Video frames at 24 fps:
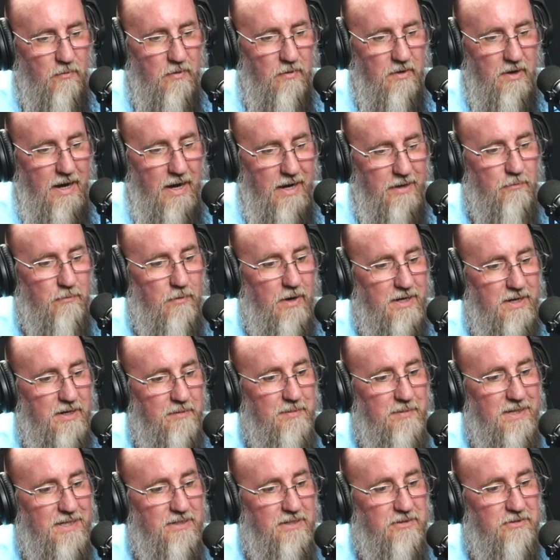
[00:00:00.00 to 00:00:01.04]
I
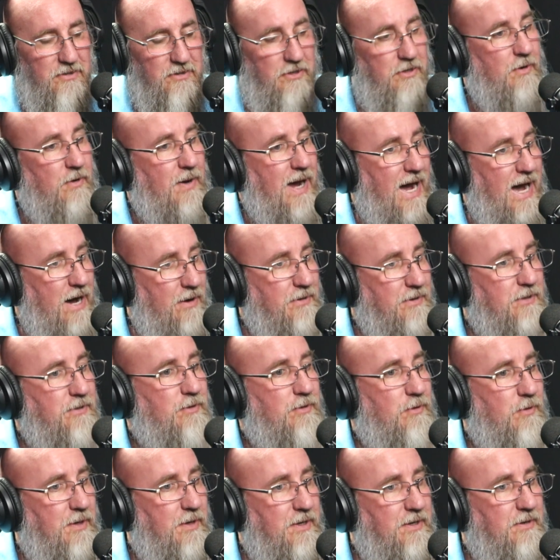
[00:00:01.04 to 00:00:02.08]
recommended to you how to
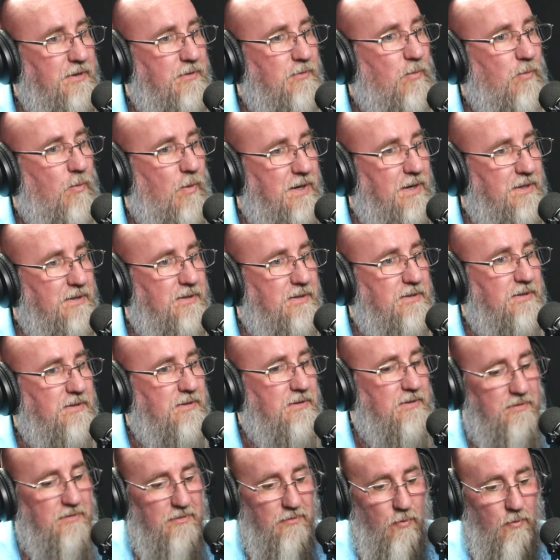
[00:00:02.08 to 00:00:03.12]
do it and
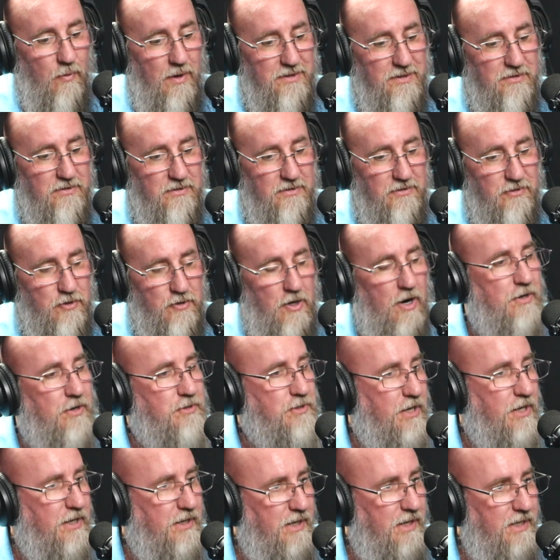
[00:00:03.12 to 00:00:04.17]
what to charge
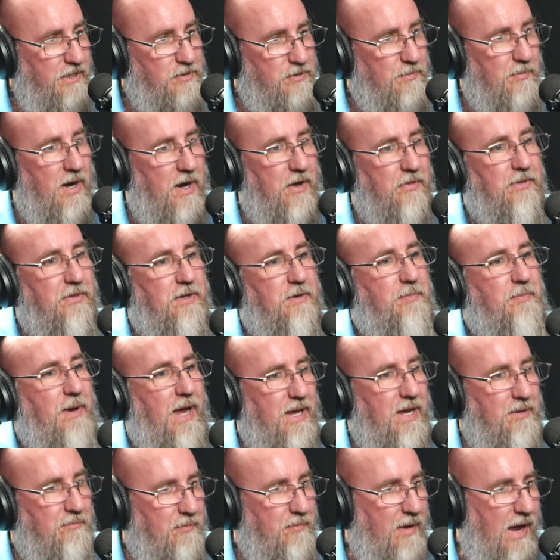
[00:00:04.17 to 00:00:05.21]
on it each month and
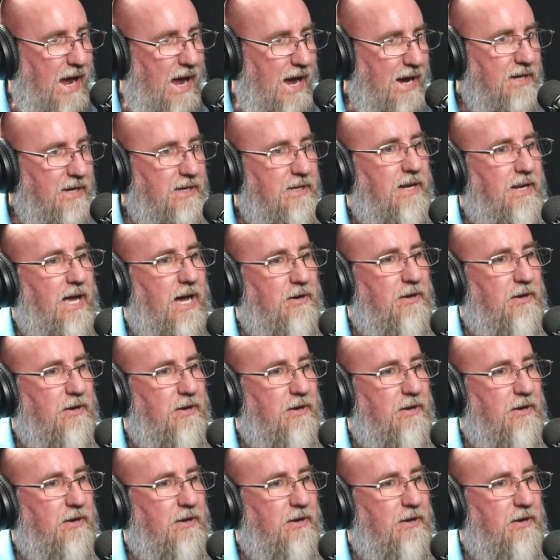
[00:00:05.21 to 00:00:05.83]
pay it back and how to